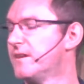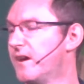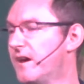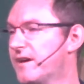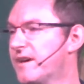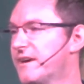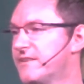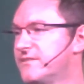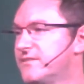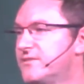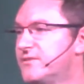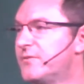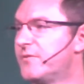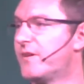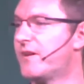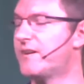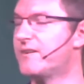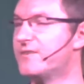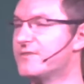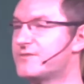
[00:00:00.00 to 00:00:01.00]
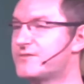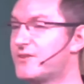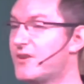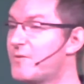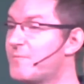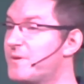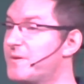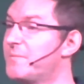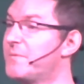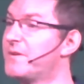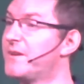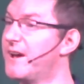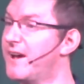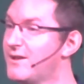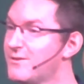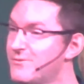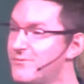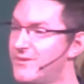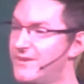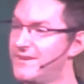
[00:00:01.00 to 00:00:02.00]
I get to do that in a sermon, but at
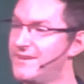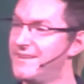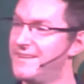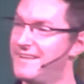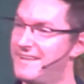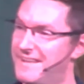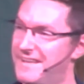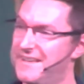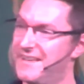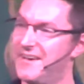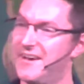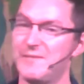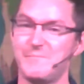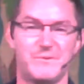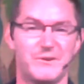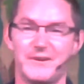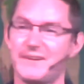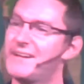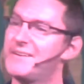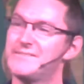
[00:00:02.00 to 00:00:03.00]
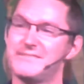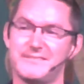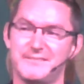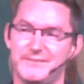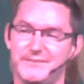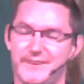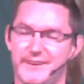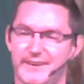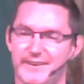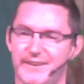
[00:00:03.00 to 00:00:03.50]
Alpha, I'm not allowed to do that.